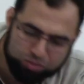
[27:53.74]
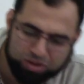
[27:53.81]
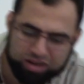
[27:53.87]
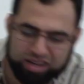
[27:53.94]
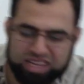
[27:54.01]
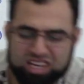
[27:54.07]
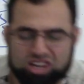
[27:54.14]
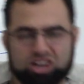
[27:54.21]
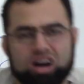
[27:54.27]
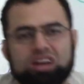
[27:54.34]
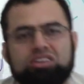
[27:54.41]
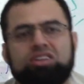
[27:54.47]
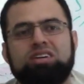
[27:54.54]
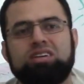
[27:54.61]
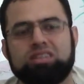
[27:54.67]
Umar, he
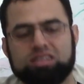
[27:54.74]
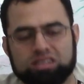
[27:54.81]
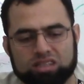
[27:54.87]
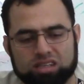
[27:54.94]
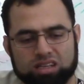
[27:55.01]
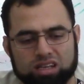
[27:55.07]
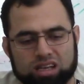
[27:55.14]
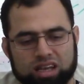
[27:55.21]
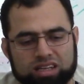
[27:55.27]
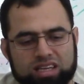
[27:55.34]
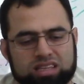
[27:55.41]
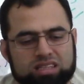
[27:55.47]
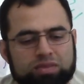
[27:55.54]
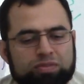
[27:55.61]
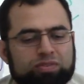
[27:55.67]
conquered and
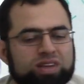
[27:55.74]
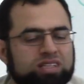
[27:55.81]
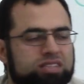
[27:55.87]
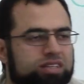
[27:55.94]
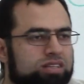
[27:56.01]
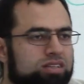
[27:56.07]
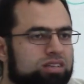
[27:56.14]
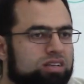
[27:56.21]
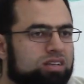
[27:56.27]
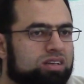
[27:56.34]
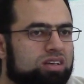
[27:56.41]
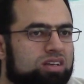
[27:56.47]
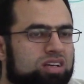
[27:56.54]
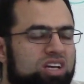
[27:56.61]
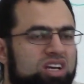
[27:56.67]
he defeated
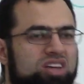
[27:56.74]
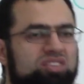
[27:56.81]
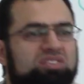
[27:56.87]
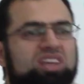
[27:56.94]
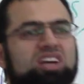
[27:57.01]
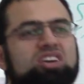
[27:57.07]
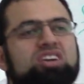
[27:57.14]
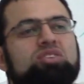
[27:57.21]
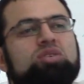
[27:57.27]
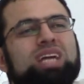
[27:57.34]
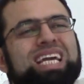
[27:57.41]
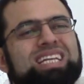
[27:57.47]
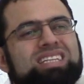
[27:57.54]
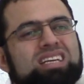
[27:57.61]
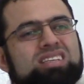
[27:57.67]
the
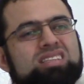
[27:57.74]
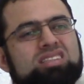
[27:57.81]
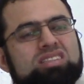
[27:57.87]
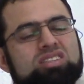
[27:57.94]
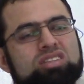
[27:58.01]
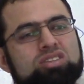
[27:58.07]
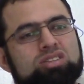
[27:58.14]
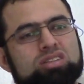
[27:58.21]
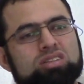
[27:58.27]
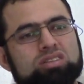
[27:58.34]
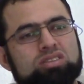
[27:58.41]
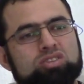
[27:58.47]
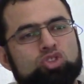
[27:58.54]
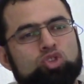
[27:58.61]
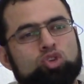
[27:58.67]
greatest
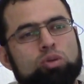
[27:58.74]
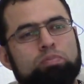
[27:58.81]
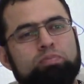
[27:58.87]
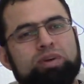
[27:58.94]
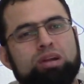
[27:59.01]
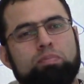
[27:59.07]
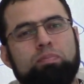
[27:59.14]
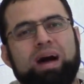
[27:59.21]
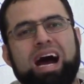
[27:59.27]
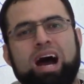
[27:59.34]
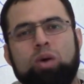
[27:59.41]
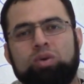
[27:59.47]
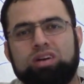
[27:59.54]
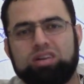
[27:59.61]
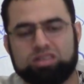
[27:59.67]

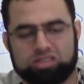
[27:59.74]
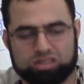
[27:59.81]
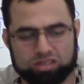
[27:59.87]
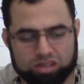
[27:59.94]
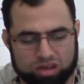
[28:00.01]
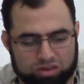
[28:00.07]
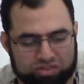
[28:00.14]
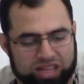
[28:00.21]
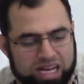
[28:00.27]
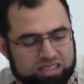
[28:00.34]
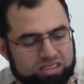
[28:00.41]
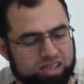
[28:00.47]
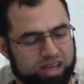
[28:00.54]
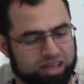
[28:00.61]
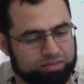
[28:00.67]
superpowers of
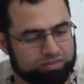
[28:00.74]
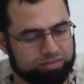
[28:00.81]
that time.